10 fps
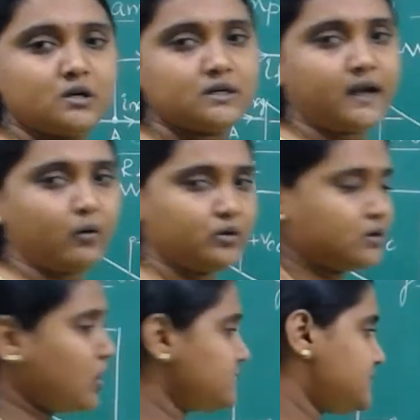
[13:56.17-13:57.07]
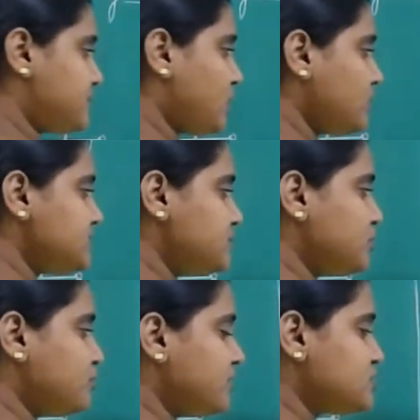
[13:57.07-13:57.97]
ground concept. Concept
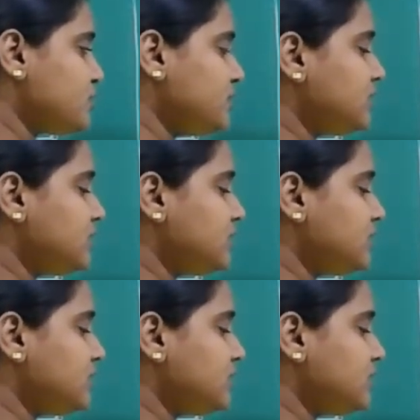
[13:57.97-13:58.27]
of virtual